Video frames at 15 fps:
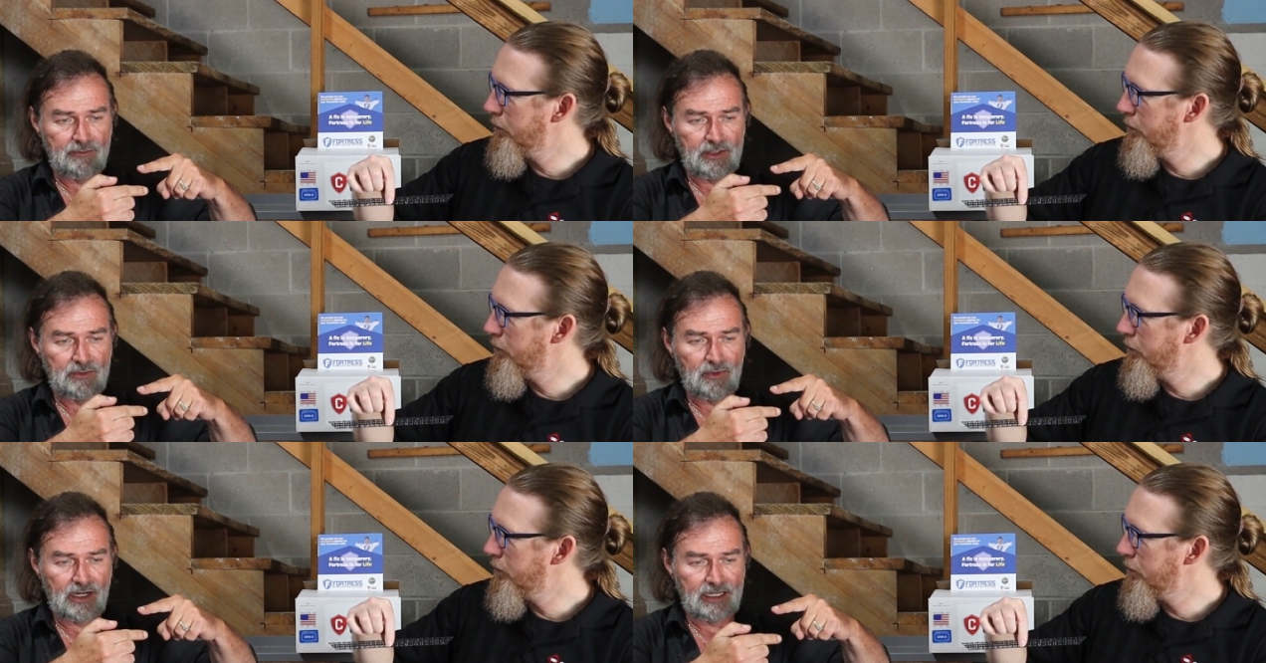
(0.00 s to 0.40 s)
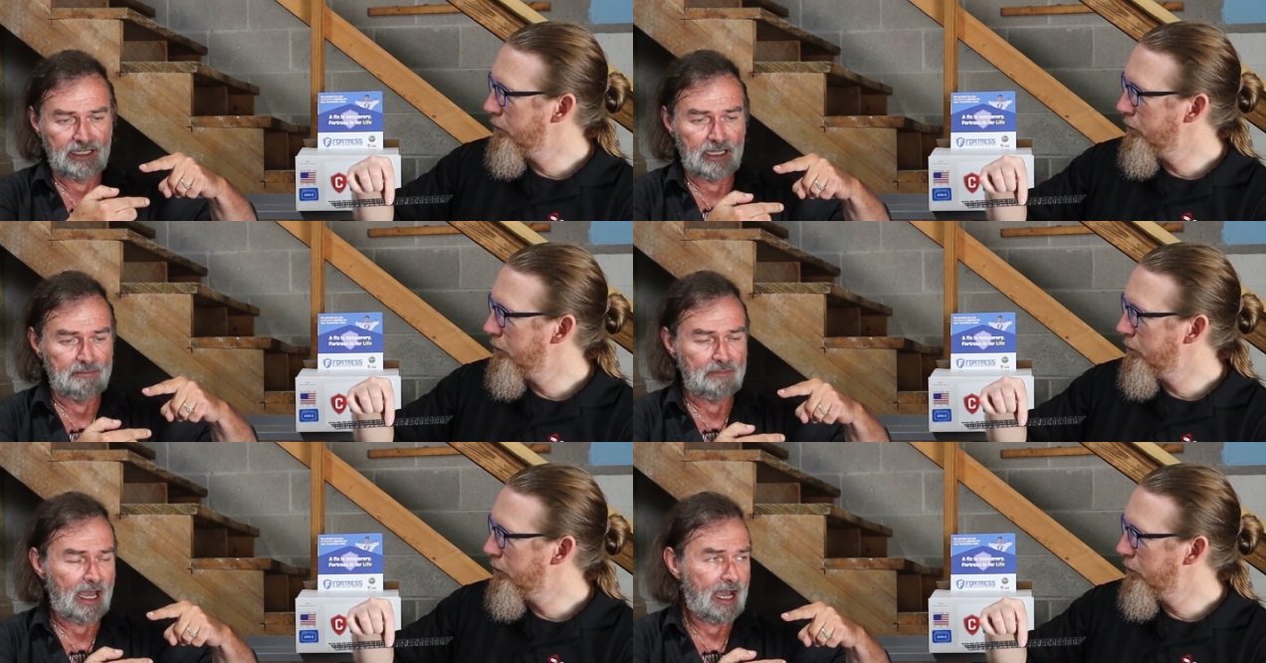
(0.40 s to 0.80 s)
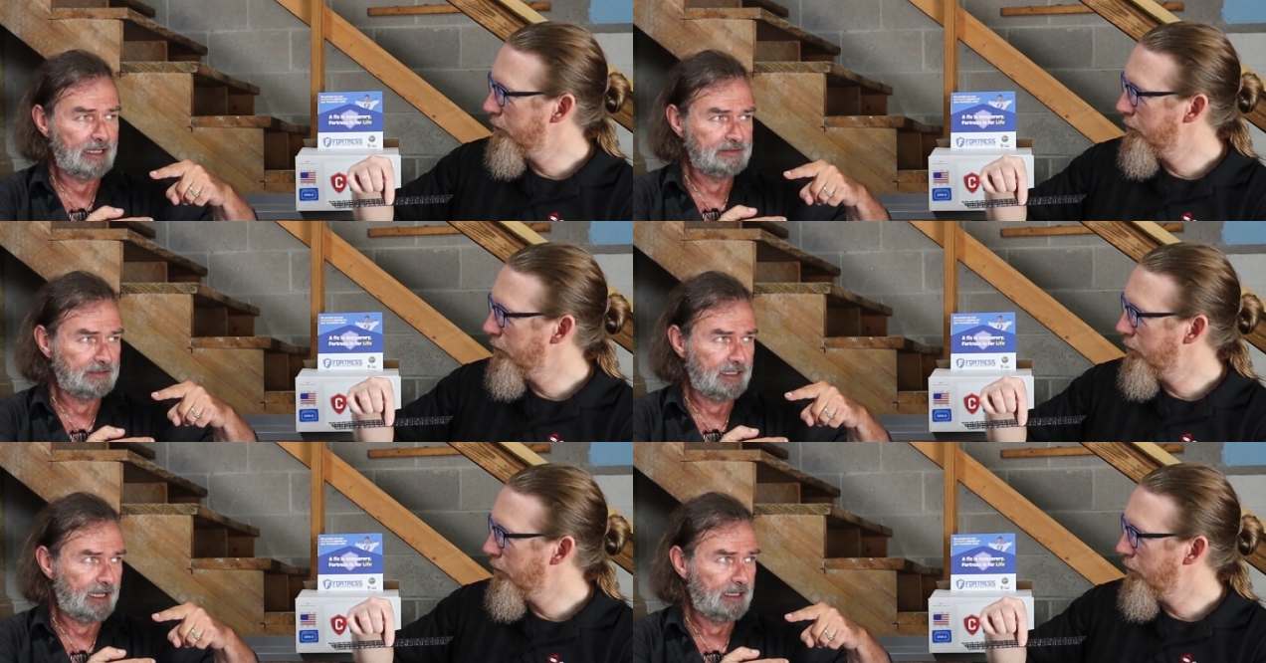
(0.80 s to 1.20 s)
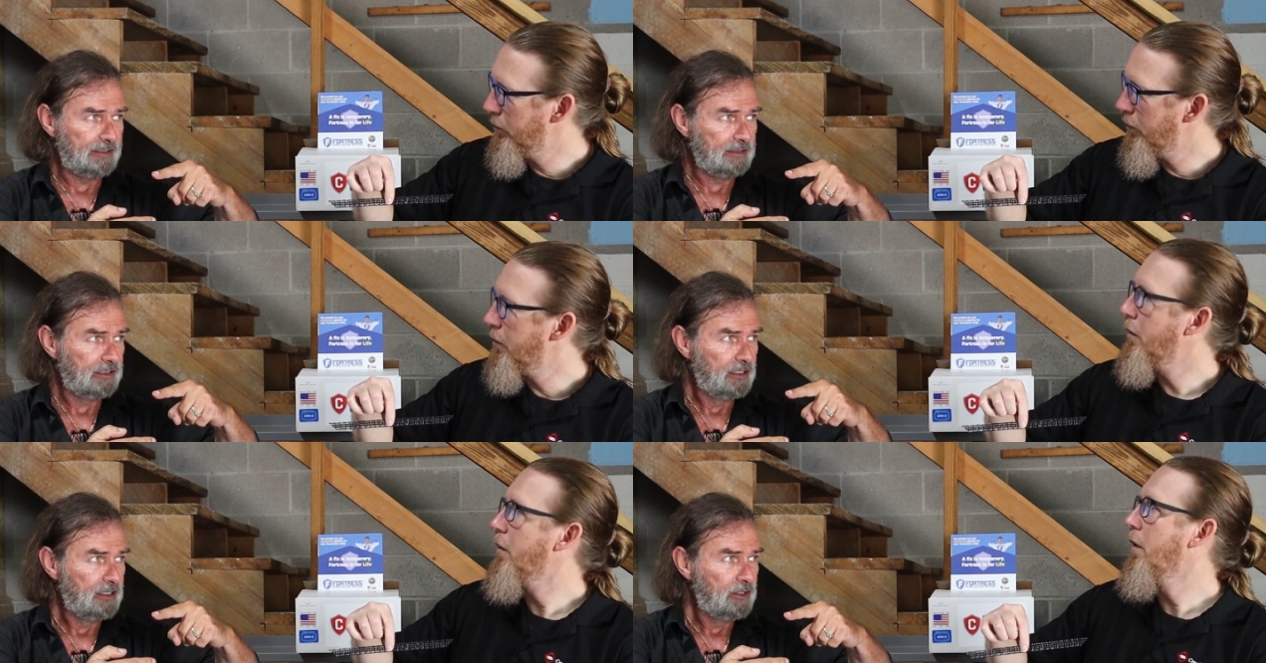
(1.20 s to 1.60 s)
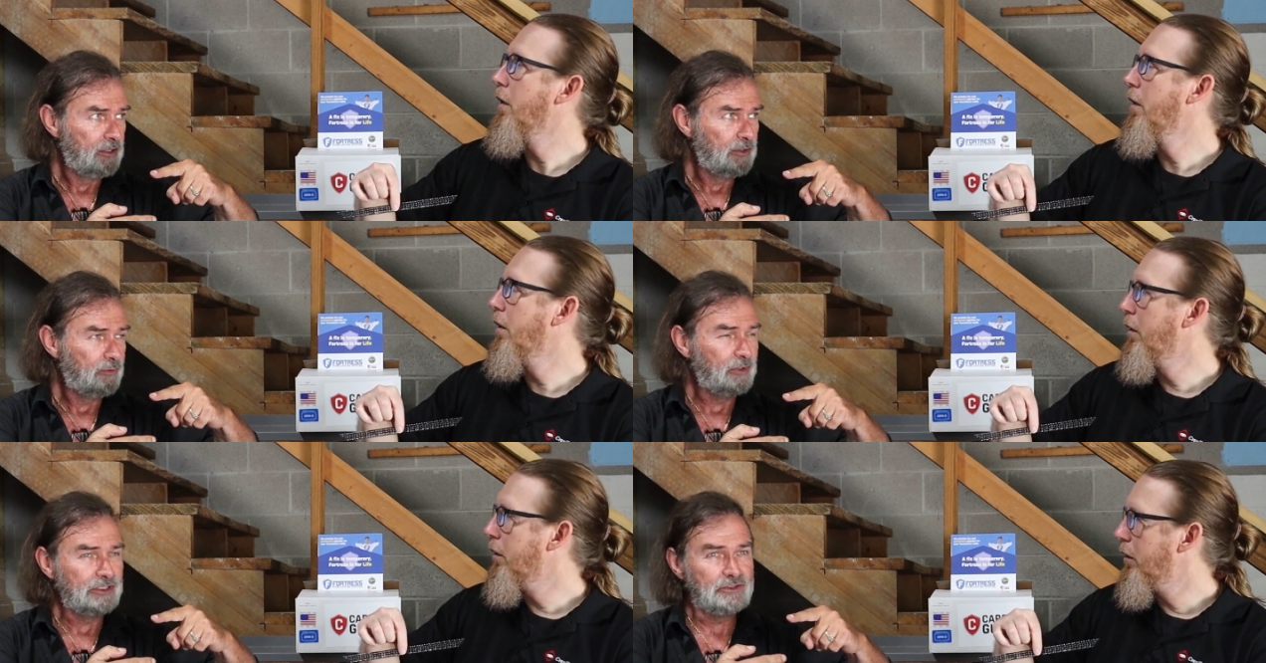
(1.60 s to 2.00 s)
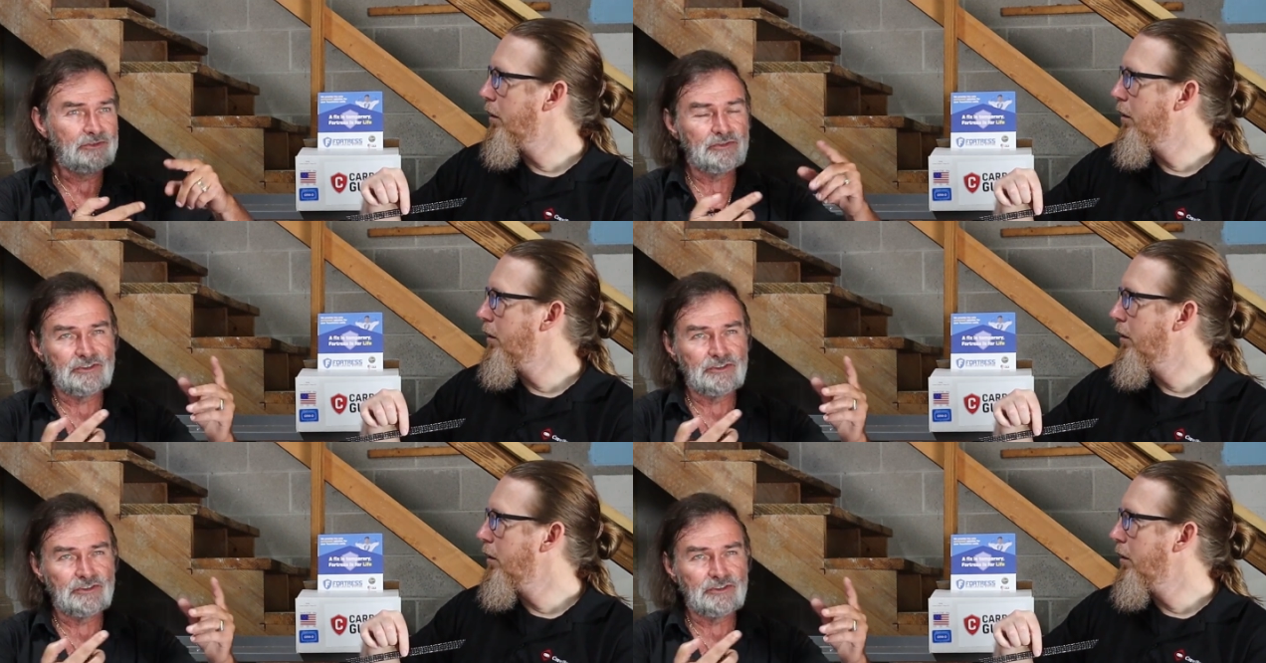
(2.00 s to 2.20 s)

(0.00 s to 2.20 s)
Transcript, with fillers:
Speaker 1: we'd want to get past that, which